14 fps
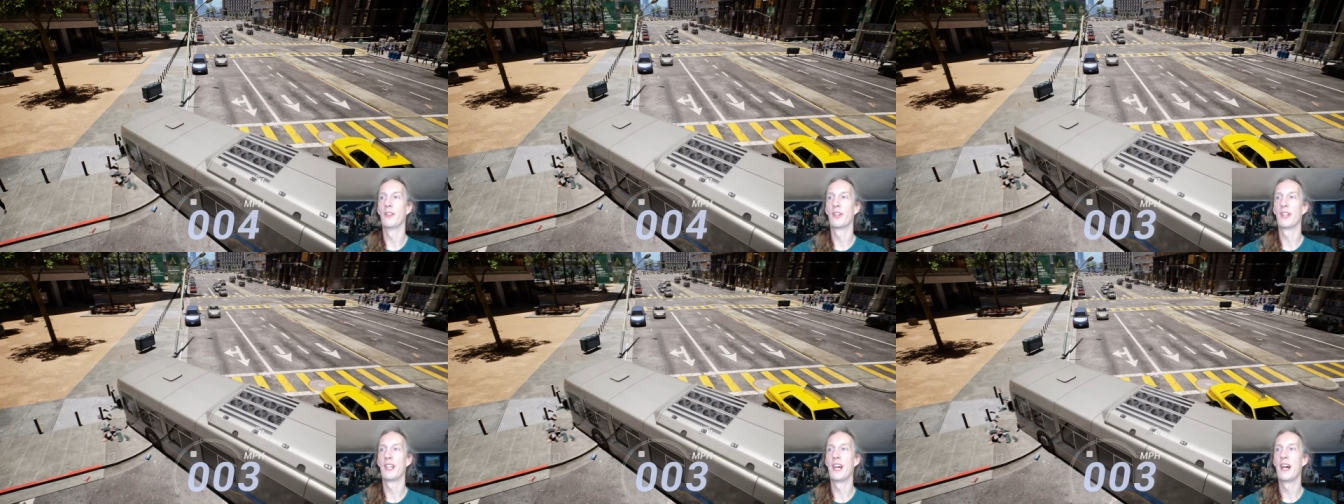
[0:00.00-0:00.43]

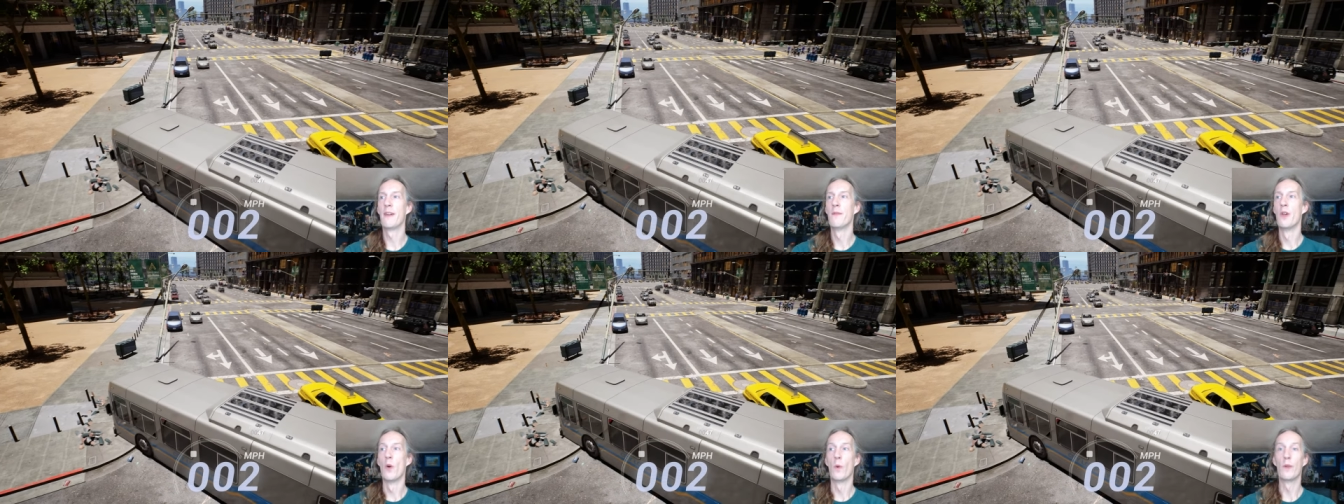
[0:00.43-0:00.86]
Look at that.
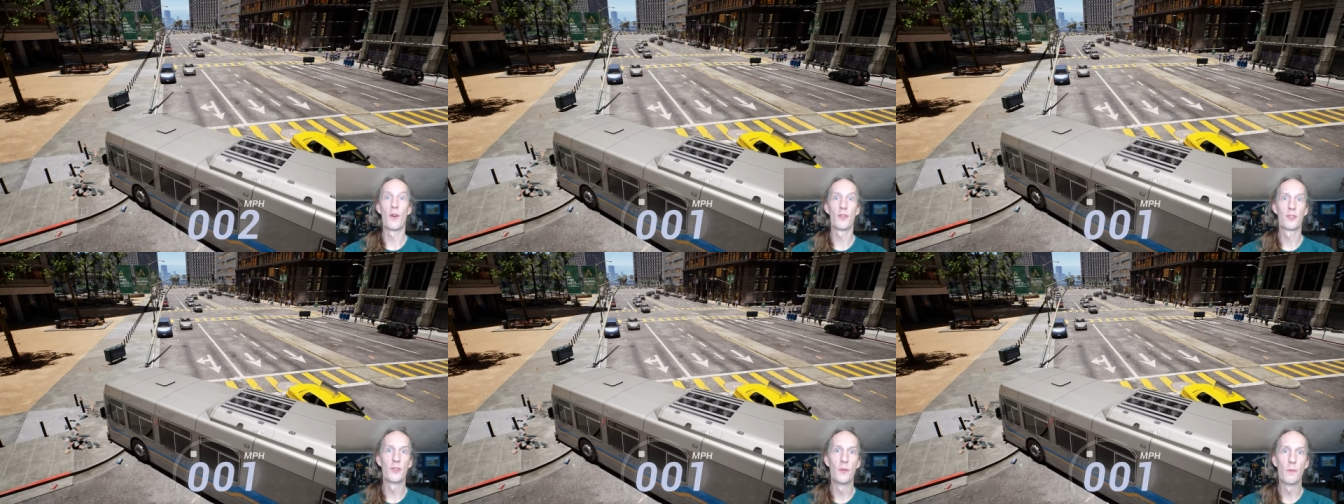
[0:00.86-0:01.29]
We've
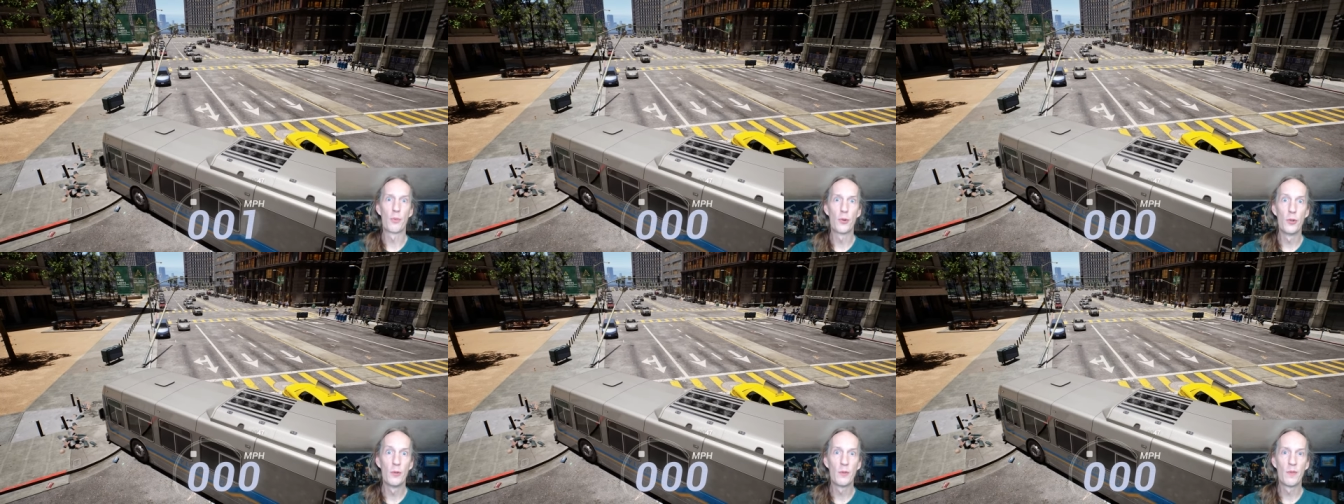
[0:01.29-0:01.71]
also
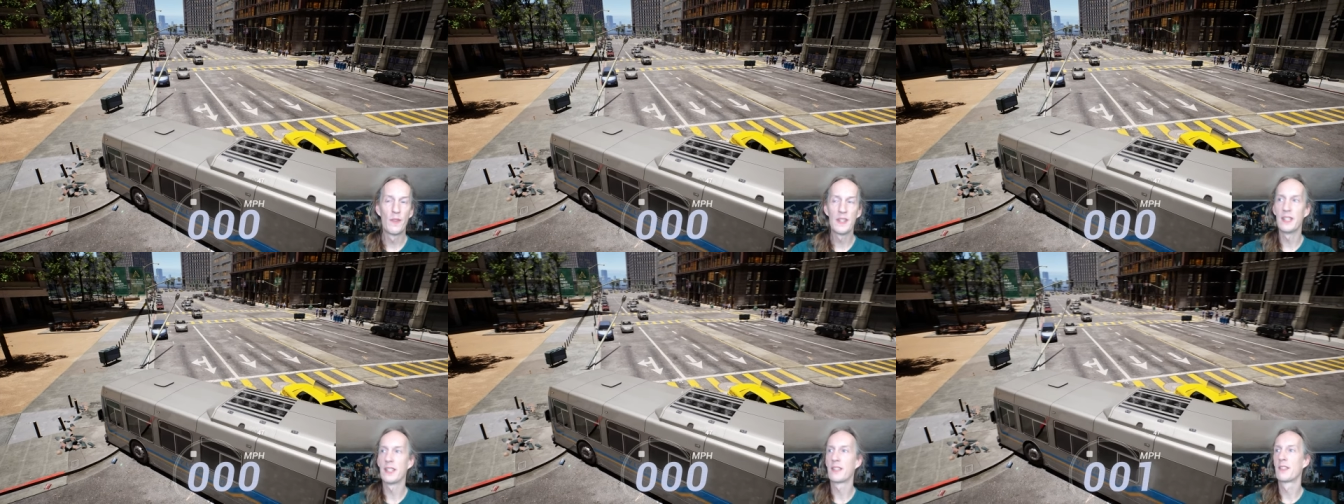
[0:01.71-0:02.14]
improved
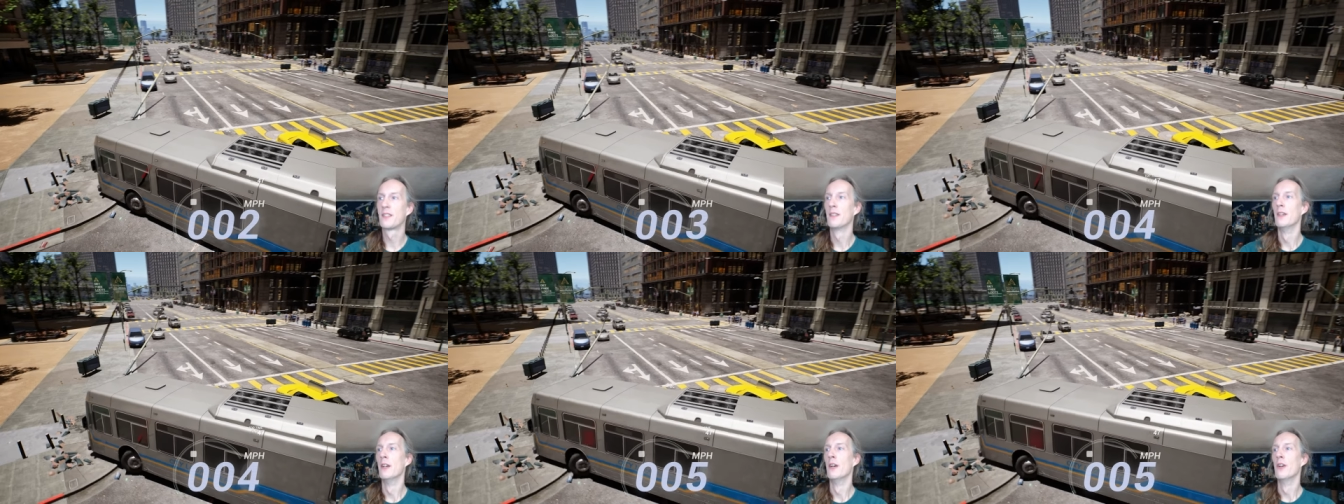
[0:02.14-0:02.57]
physics.